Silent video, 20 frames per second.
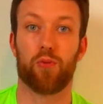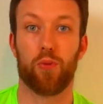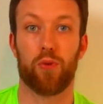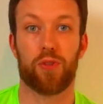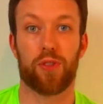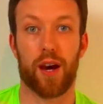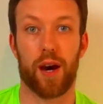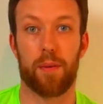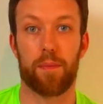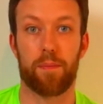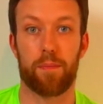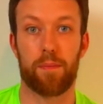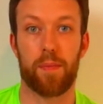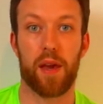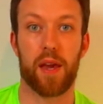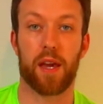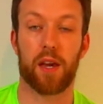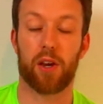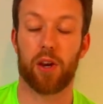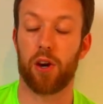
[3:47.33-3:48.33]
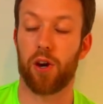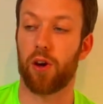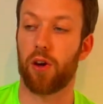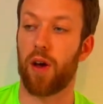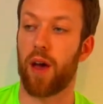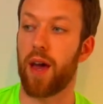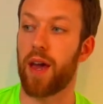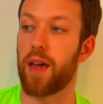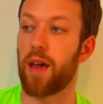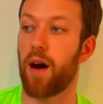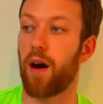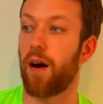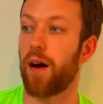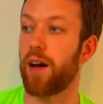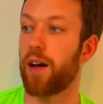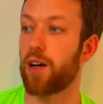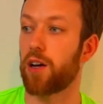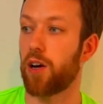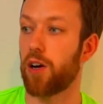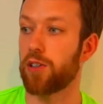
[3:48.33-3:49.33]
would that incur a
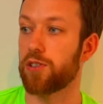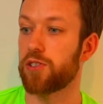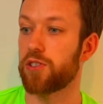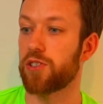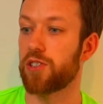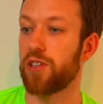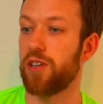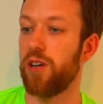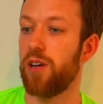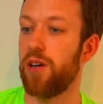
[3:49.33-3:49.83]
higher cost?